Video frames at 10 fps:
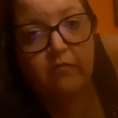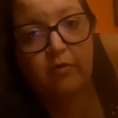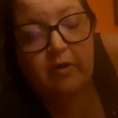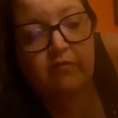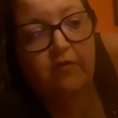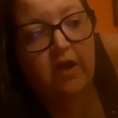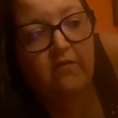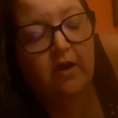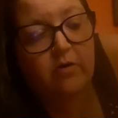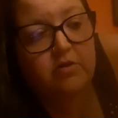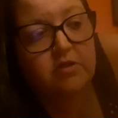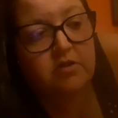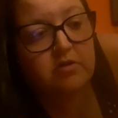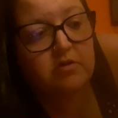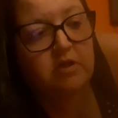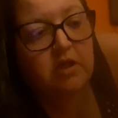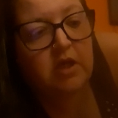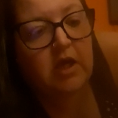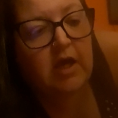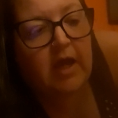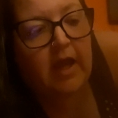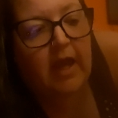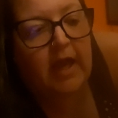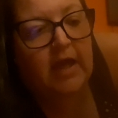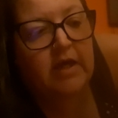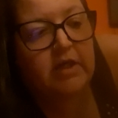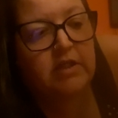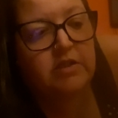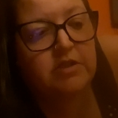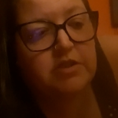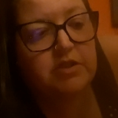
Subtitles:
for about 5 hours. And